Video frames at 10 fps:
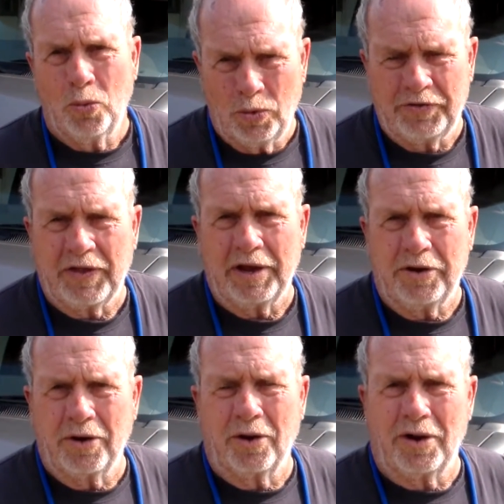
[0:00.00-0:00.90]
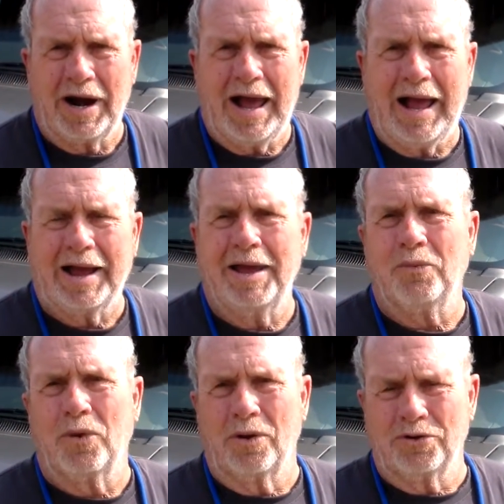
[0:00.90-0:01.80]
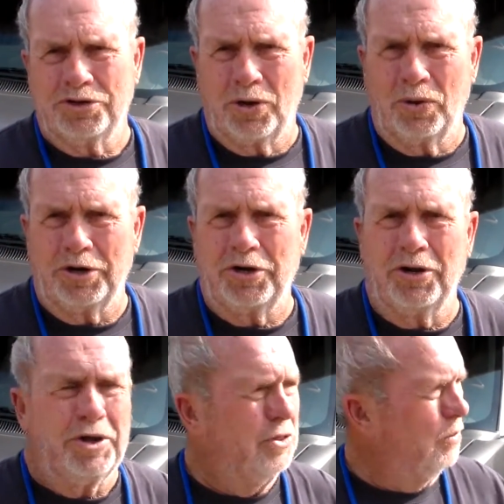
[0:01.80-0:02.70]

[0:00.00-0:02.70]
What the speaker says: We think you're going to like it. We're going to show it to you.